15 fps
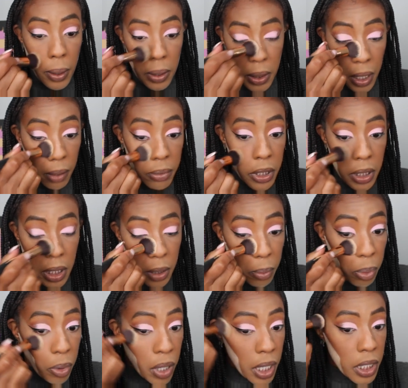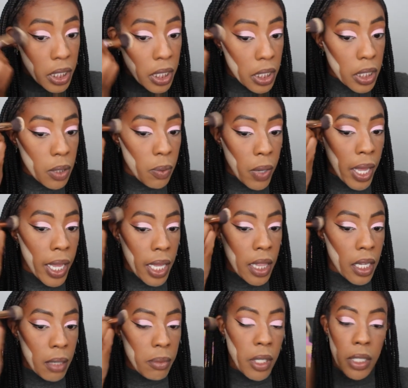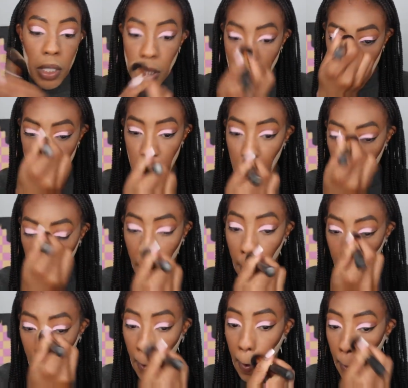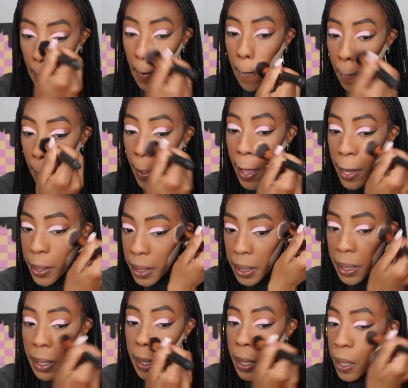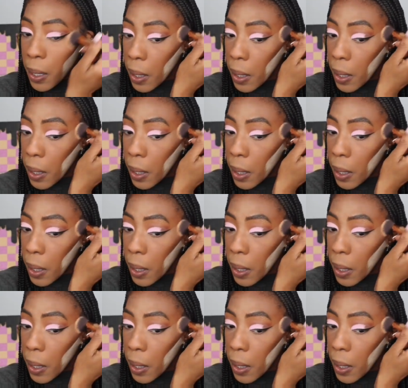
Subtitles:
sorry, I'm just gonna brush this away and then I'm gonna start adding